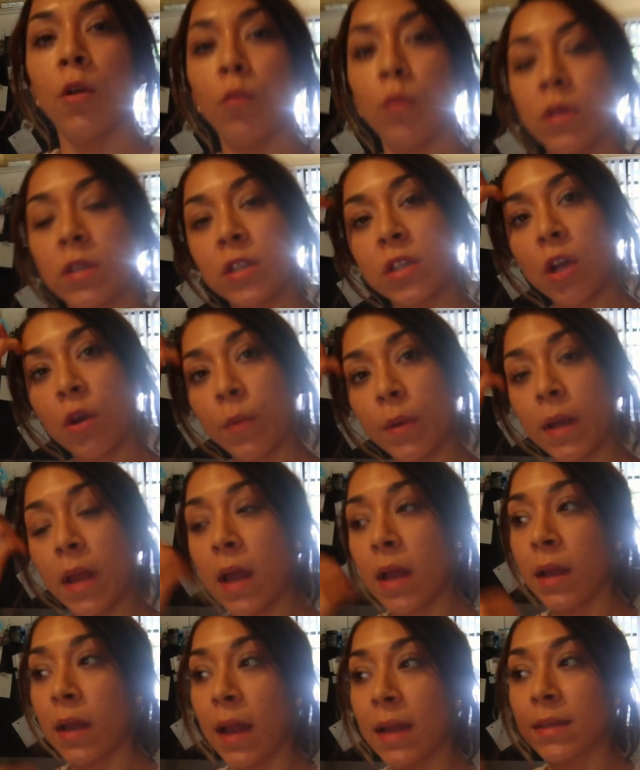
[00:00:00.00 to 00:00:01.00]
What's going
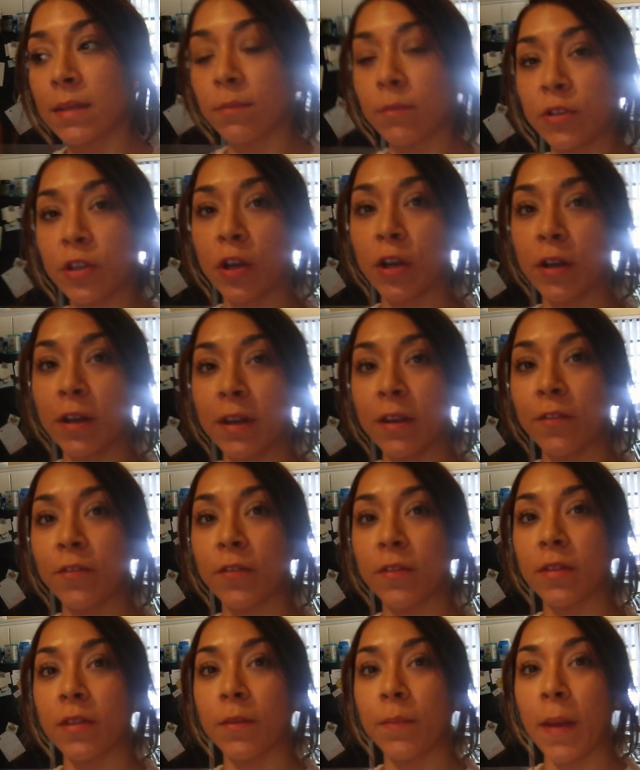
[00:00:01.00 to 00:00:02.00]
on guys? I'm sorry
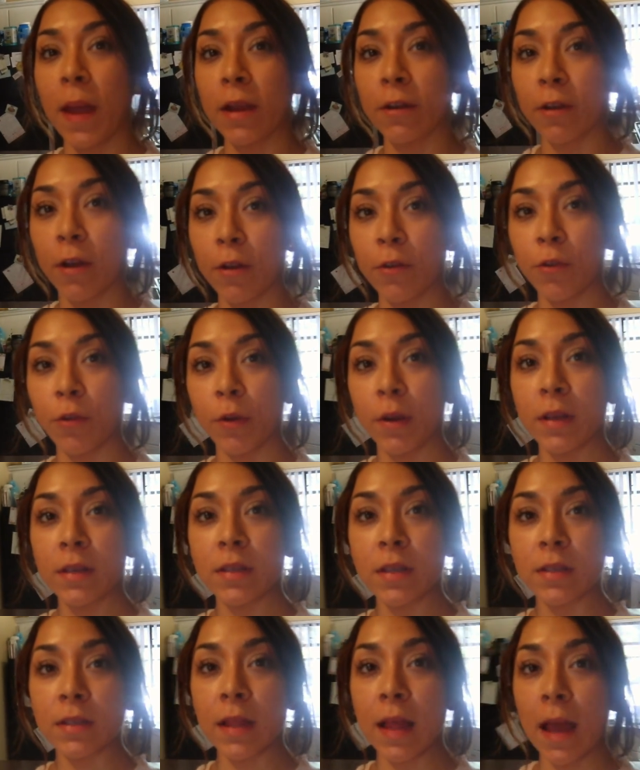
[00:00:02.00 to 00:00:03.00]
if the background
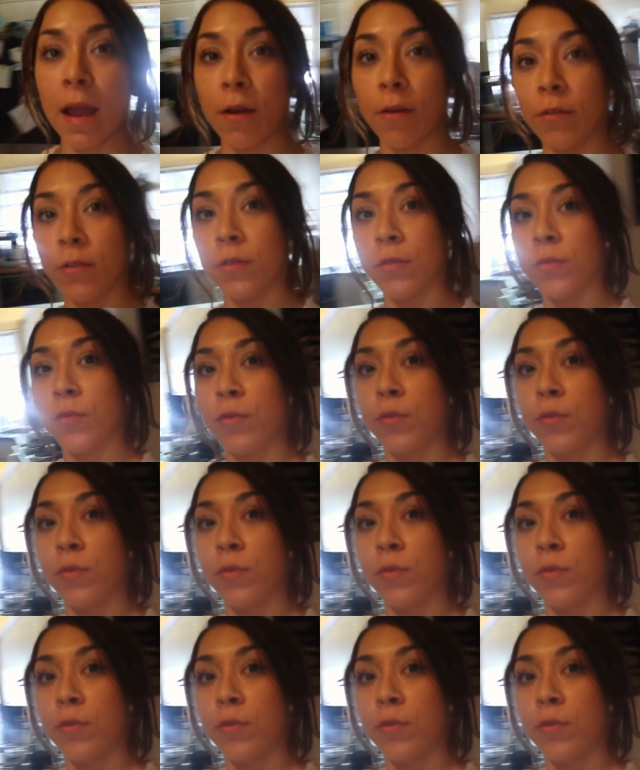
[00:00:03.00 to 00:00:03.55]
noise is loud.